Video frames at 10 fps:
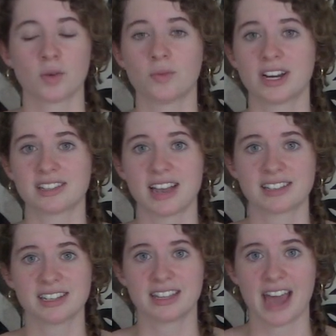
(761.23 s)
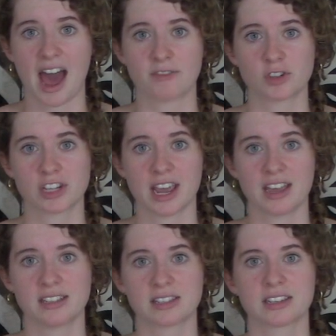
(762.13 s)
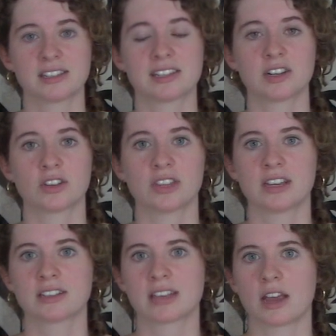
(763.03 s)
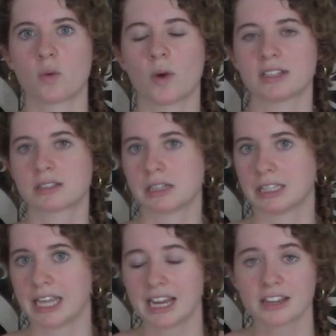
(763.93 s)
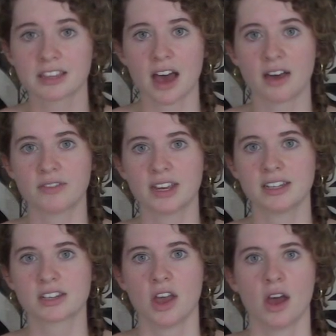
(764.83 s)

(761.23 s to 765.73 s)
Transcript: When assessing the aftertaste, consider things like what's the length of it,